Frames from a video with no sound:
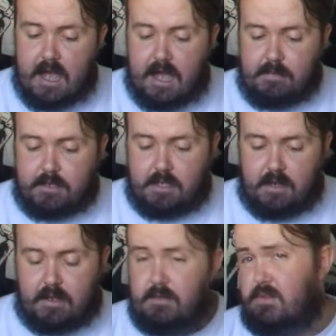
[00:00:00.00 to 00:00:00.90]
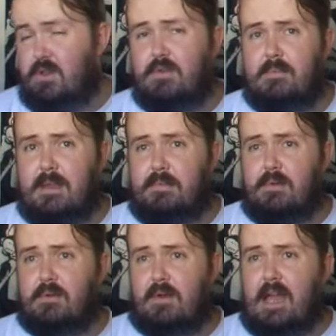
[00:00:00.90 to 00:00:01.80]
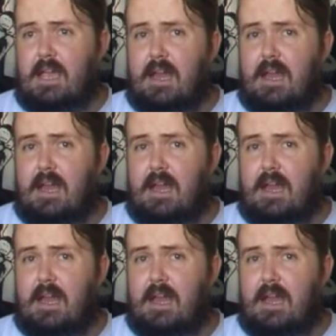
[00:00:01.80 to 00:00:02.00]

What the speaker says: It was cool to meet Paul Gray.